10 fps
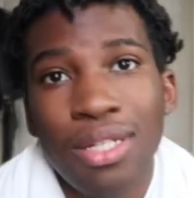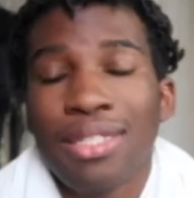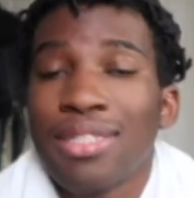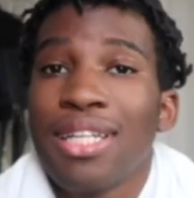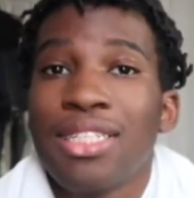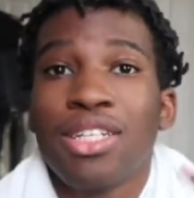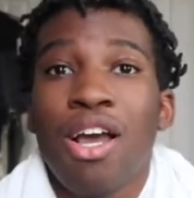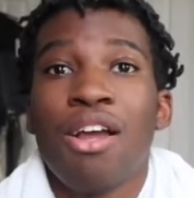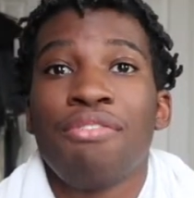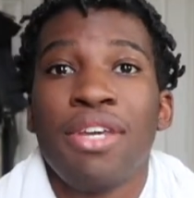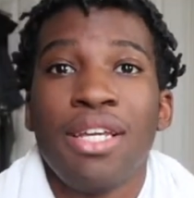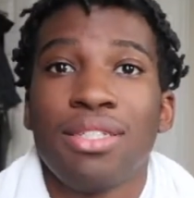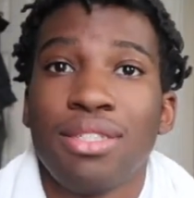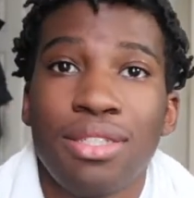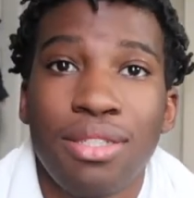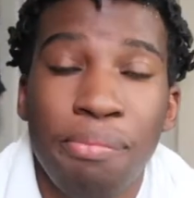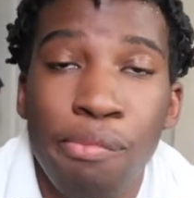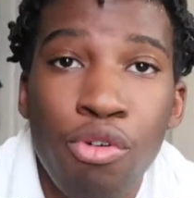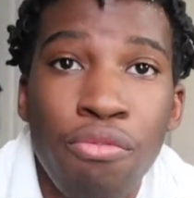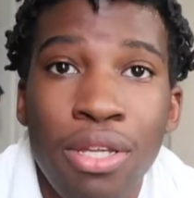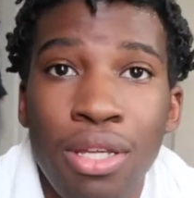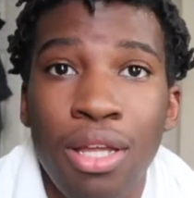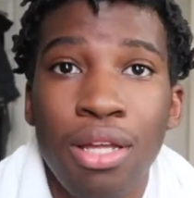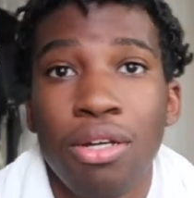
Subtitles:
Said Scarface movie.